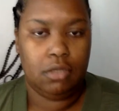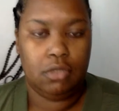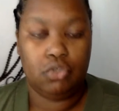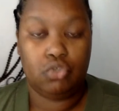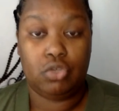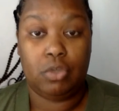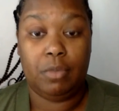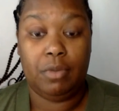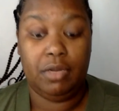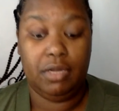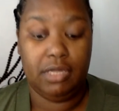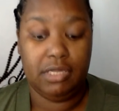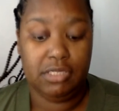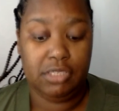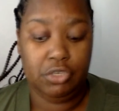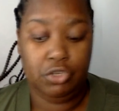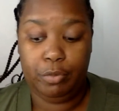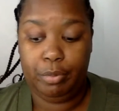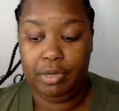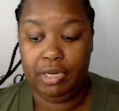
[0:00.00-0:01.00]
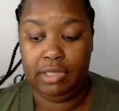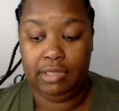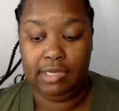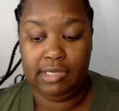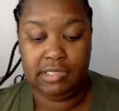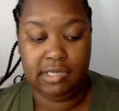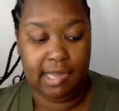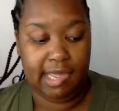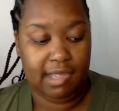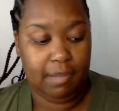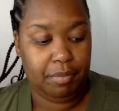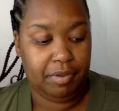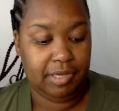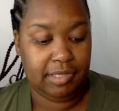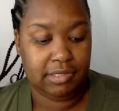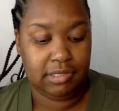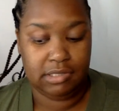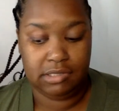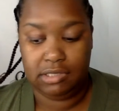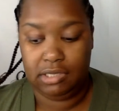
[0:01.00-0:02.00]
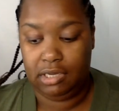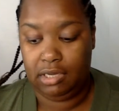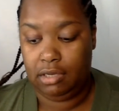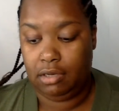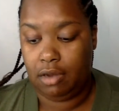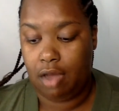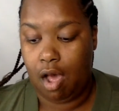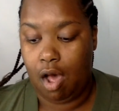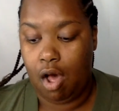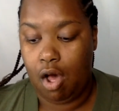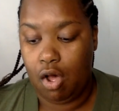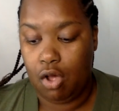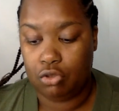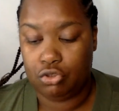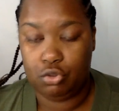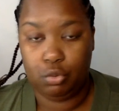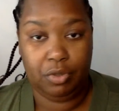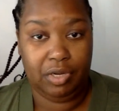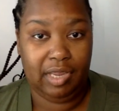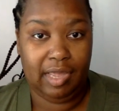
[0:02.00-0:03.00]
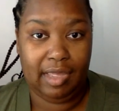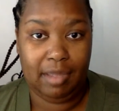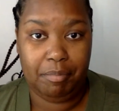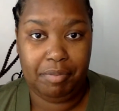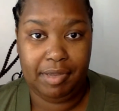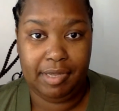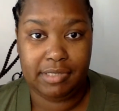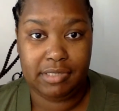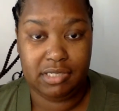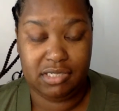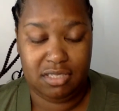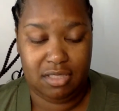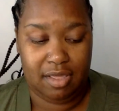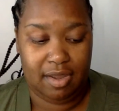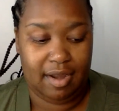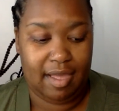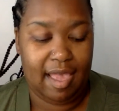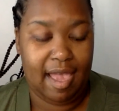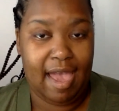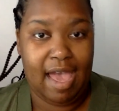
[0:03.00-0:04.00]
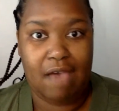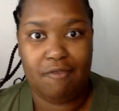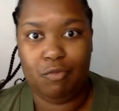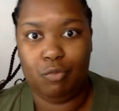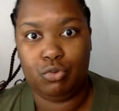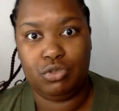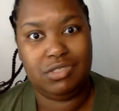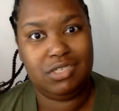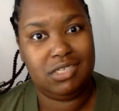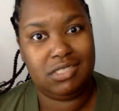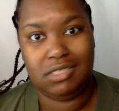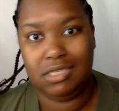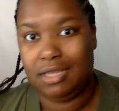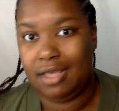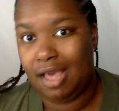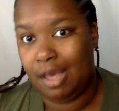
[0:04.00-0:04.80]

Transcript: So I'm going to continue putting these nape pieces in, all 28 pieces that I have, and we'll just see